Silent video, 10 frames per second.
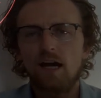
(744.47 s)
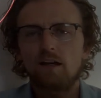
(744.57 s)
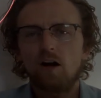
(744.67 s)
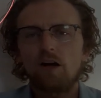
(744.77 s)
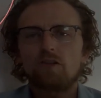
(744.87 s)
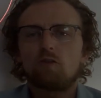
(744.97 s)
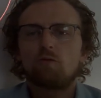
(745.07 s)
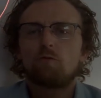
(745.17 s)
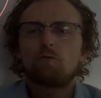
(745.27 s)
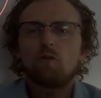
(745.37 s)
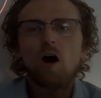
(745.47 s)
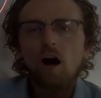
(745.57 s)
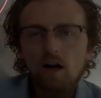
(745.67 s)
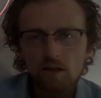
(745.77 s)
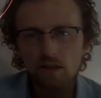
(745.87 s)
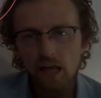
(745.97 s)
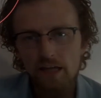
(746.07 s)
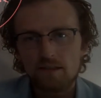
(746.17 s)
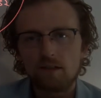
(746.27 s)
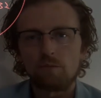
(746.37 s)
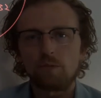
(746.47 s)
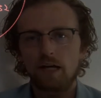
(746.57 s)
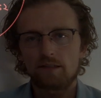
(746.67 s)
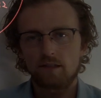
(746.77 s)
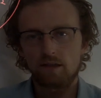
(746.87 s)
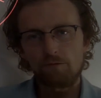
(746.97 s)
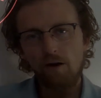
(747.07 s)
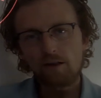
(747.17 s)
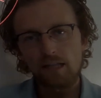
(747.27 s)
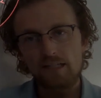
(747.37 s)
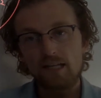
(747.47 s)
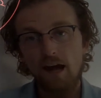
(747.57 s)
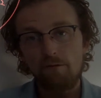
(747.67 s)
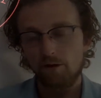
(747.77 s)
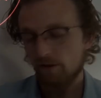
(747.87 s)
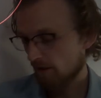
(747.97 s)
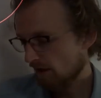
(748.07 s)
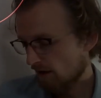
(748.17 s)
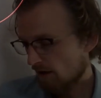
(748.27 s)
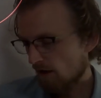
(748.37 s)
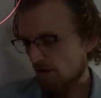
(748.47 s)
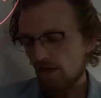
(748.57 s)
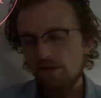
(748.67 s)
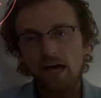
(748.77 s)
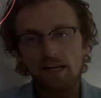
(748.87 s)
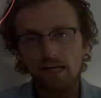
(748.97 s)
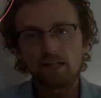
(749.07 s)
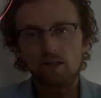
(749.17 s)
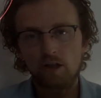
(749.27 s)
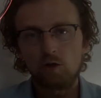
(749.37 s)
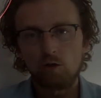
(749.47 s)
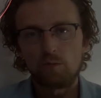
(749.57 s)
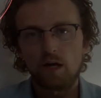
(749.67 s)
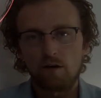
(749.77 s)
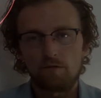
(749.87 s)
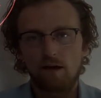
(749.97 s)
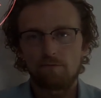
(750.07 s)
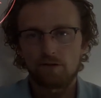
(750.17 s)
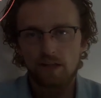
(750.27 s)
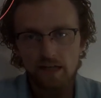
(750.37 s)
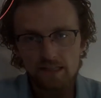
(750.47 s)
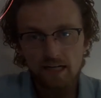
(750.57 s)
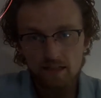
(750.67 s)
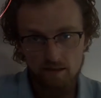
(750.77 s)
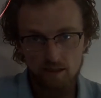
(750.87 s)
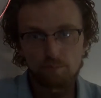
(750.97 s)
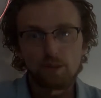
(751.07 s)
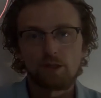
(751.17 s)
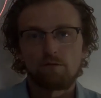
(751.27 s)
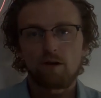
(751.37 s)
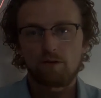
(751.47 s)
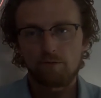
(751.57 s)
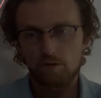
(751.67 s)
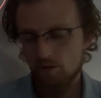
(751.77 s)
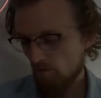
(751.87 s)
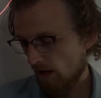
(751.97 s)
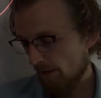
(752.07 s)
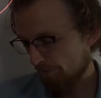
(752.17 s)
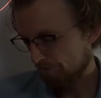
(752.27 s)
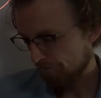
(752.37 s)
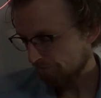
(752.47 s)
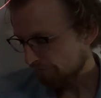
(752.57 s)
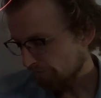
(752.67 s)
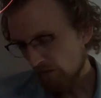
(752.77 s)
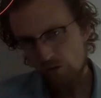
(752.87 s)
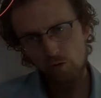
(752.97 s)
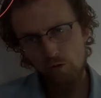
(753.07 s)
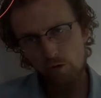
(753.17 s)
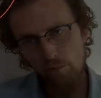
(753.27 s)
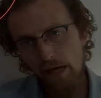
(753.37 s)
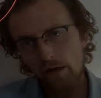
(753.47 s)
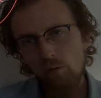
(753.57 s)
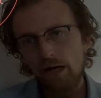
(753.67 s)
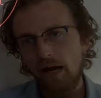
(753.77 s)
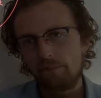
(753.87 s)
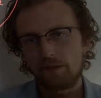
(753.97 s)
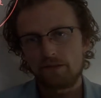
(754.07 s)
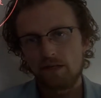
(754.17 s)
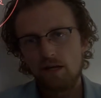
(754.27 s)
causes far less complexity, far less effort than that n cubed of effort that it takes to split the very first array. So no matter what happens,